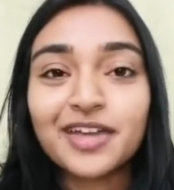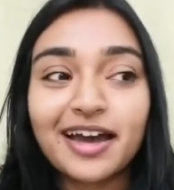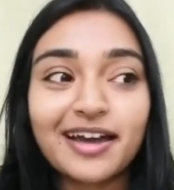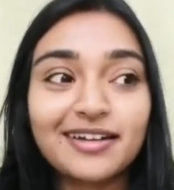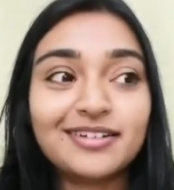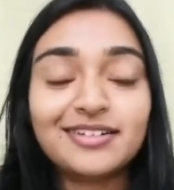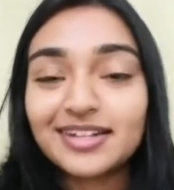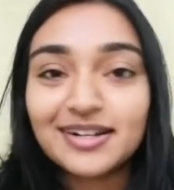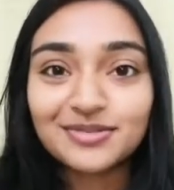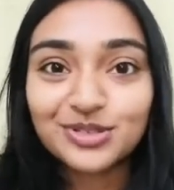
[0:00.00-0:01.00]
And
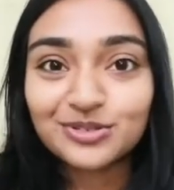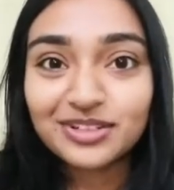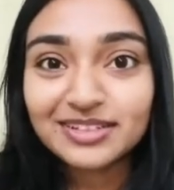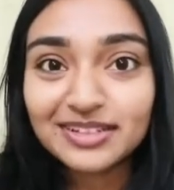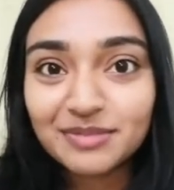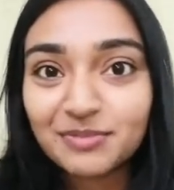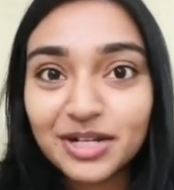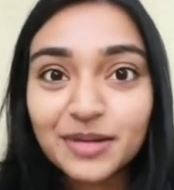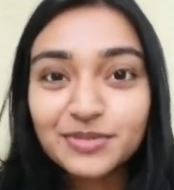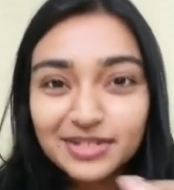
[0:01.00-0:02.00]
yeah, so it
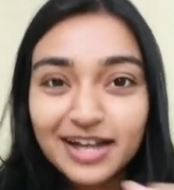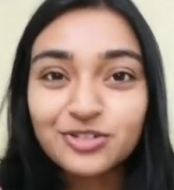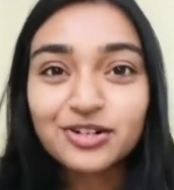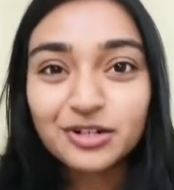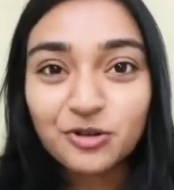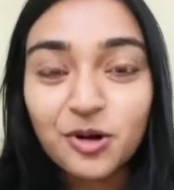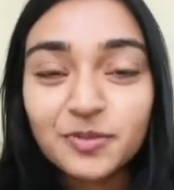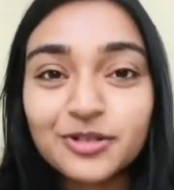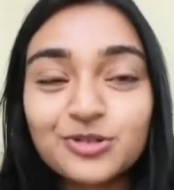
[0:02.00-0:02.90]
becomes natural and normal.